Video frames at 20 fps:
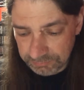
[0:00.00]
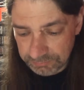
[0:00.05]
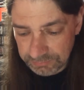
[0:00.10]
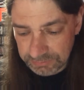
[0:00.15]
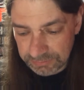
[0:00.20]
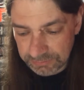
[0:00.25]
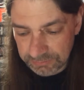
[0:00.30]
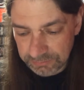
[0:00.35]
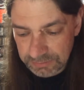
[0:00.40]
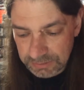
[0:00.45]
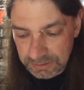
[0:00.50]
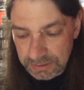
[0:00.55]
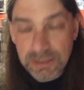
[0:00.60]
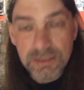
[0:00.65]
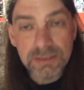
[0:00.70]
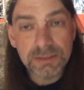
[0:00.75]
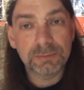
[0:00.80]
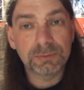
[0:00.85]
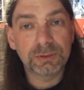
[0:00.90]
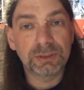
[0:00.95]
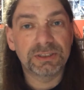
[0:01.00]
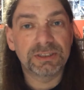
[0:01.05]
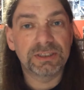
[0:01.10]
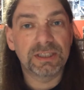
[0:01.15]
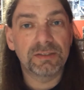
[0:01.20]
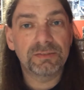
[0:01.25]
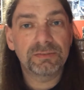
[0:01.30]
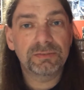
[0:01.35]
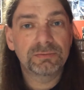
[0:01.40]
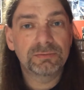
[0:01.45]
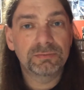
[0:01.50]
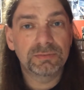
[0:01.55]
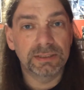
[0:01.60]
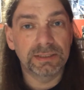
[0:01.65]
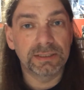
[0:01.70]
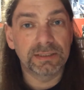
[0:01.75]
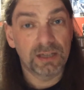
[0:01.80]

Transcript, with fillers: you know, some good stuff like